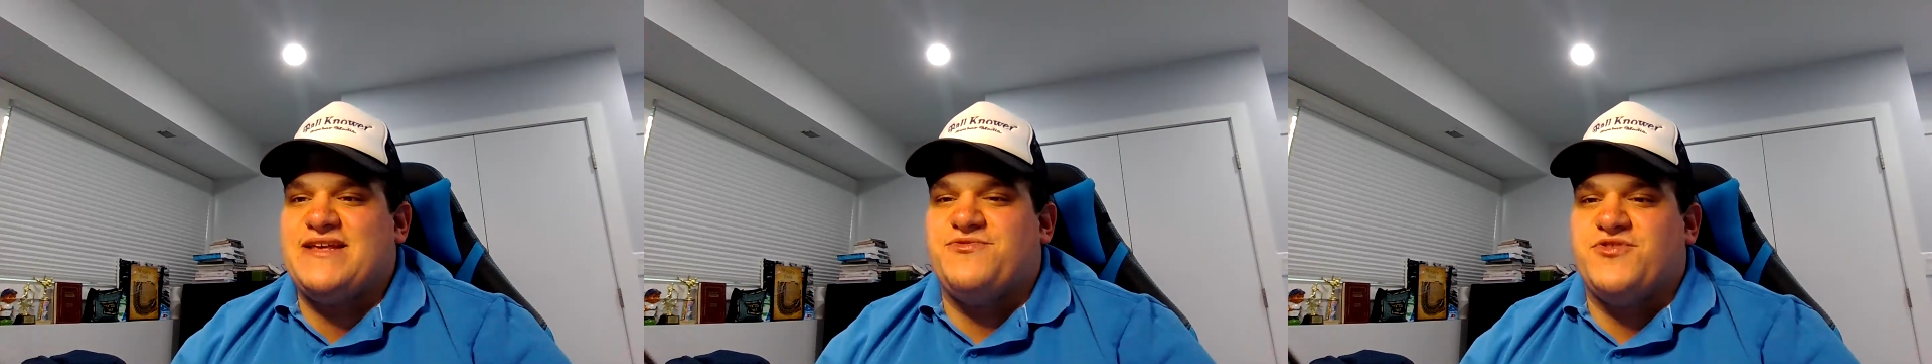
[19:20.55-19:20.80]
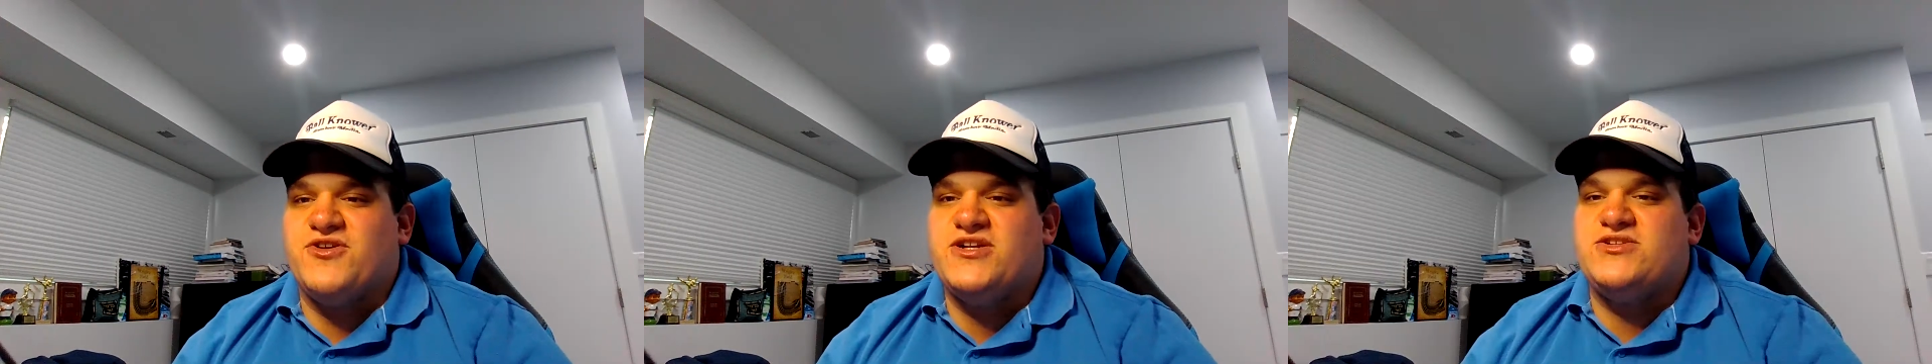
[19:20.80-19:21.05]

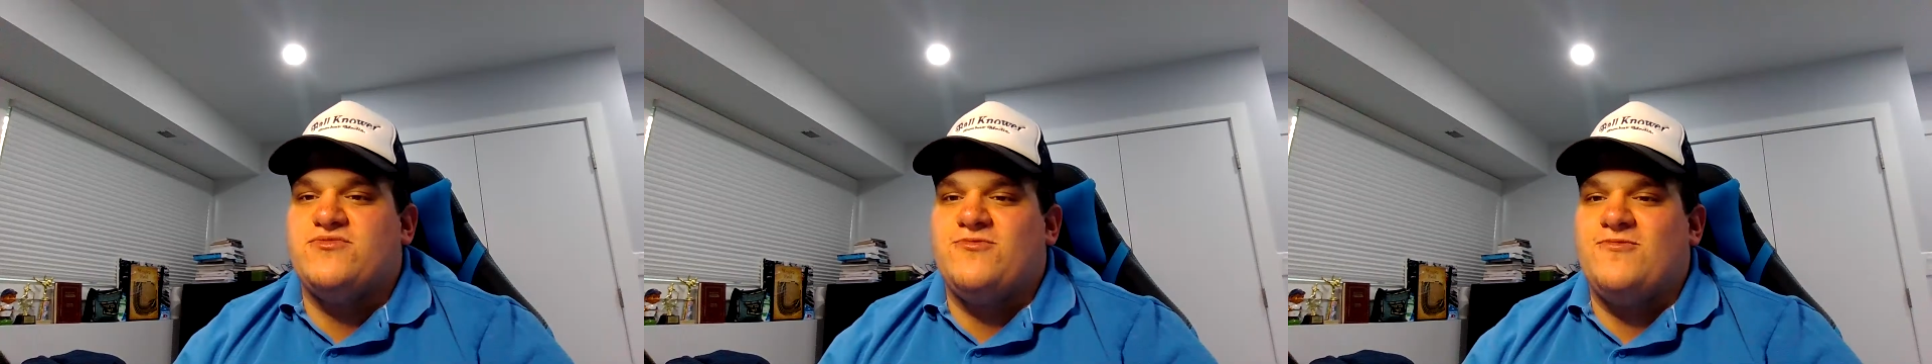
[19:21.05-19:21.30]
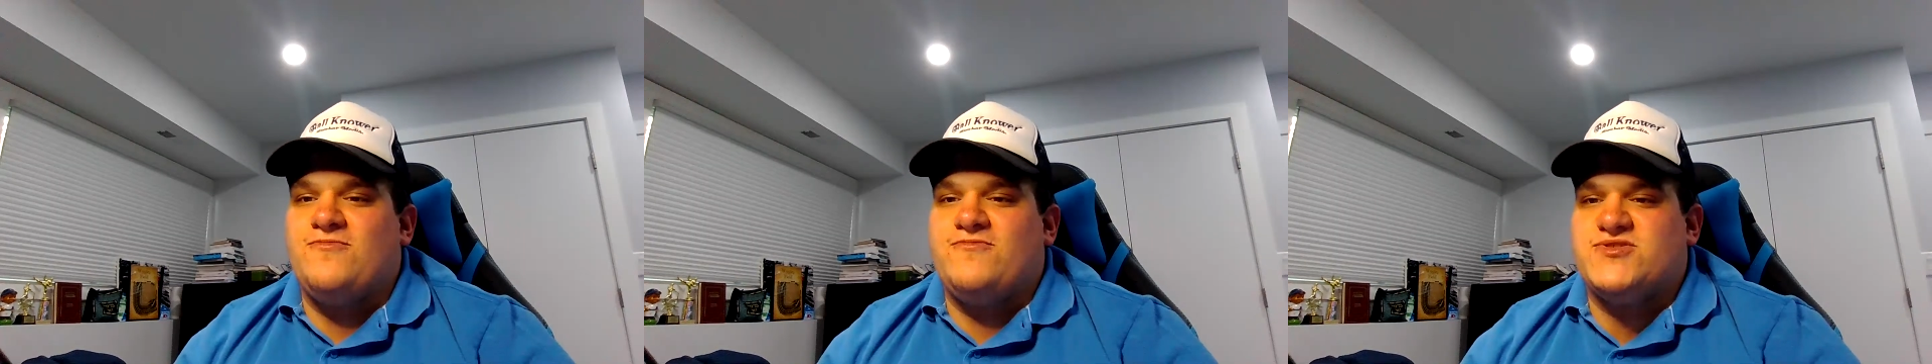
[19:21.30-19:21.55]
and
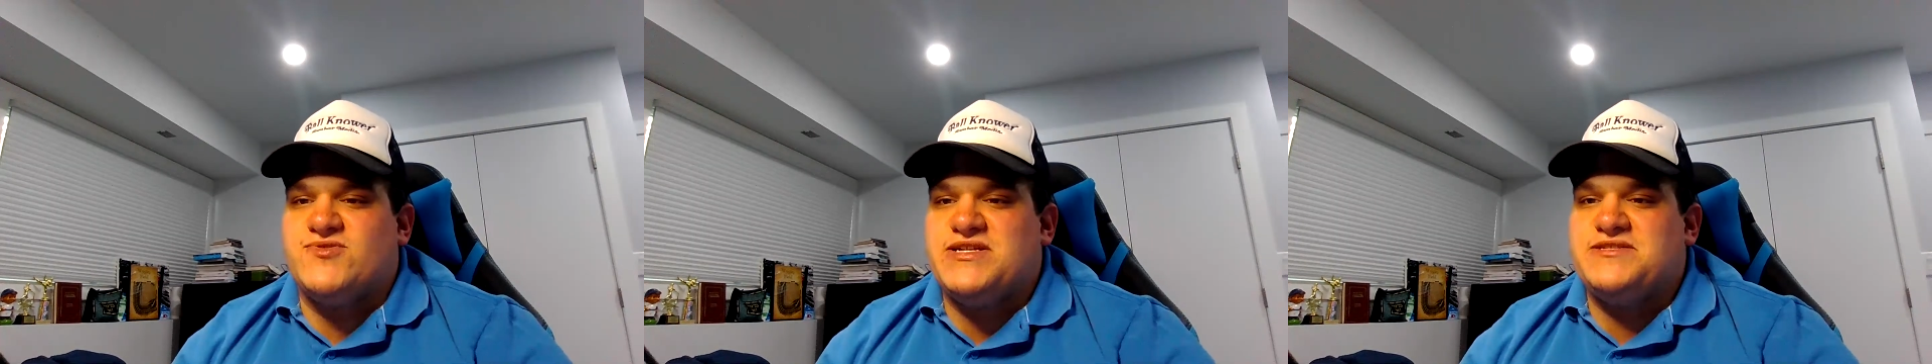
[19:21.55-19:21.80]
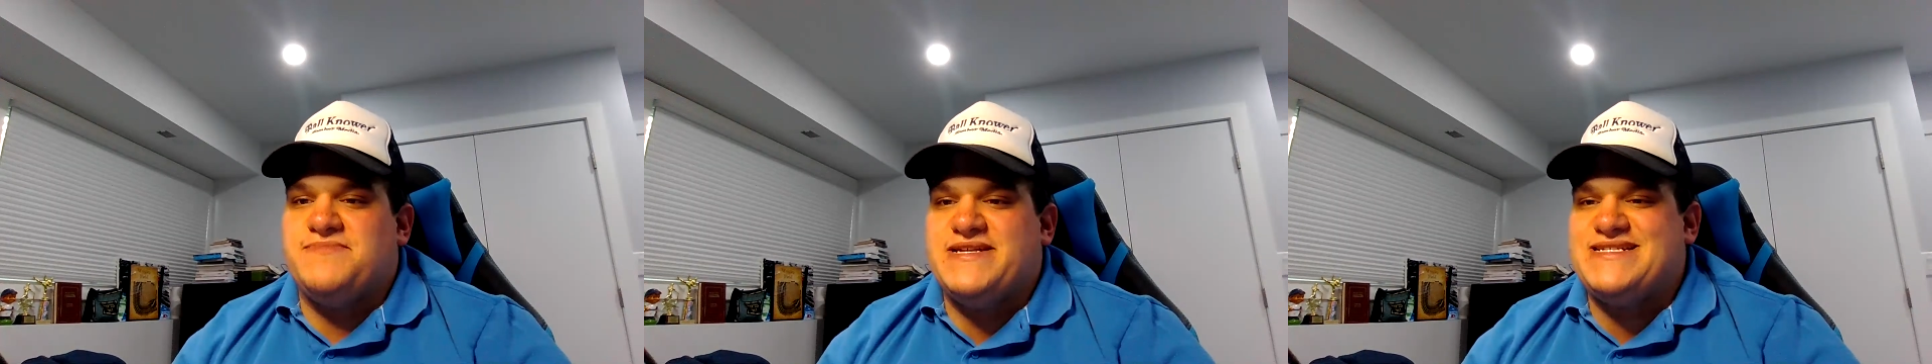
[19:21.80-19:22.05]
32
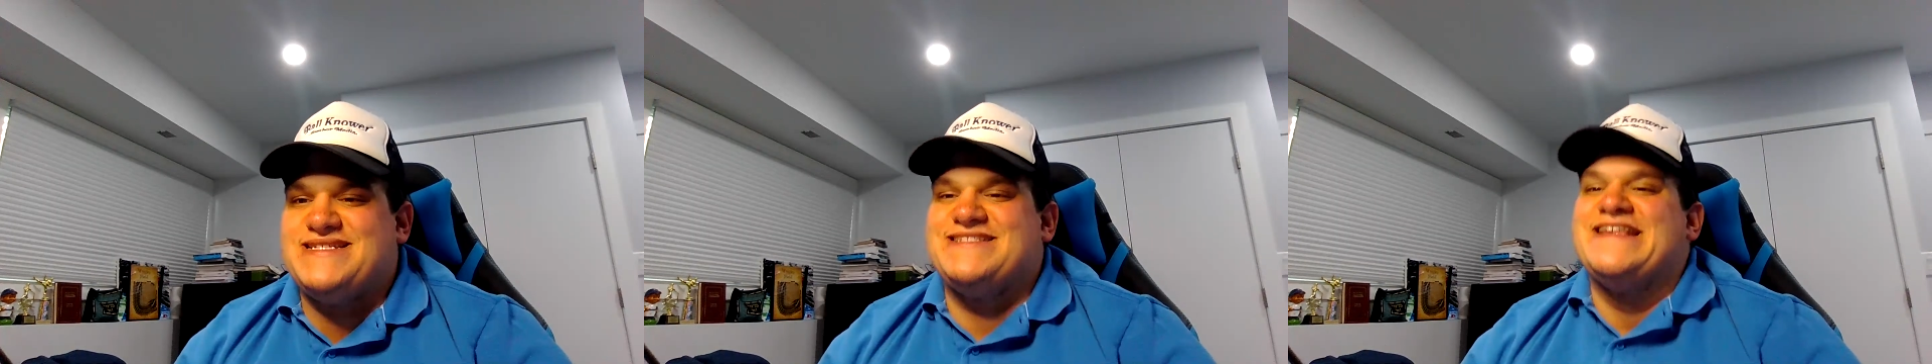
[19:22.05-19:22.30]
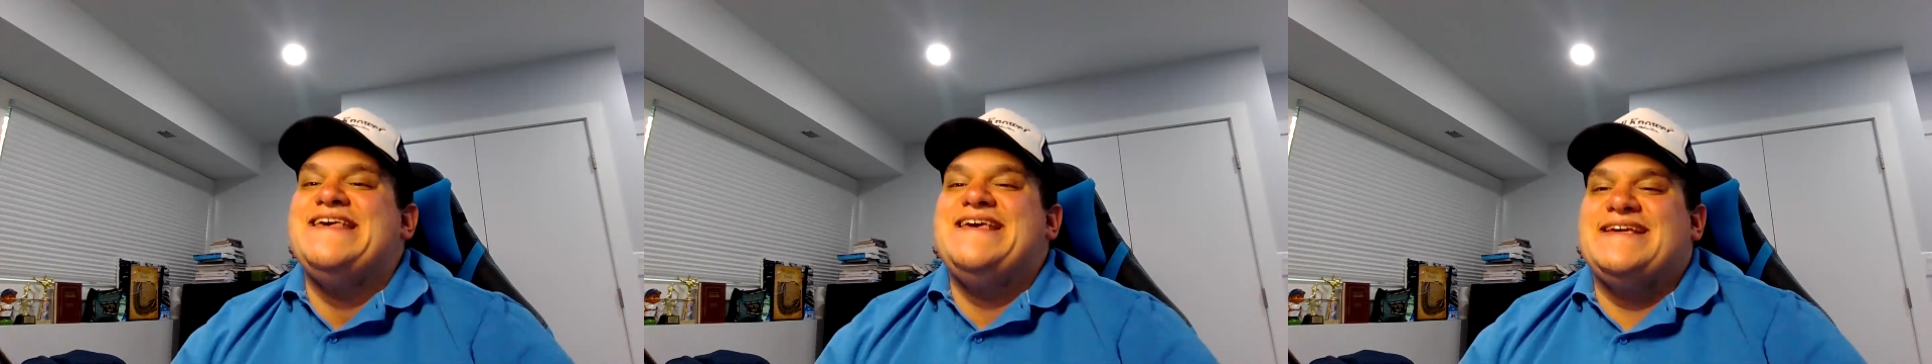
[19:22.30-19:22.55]
swings and misses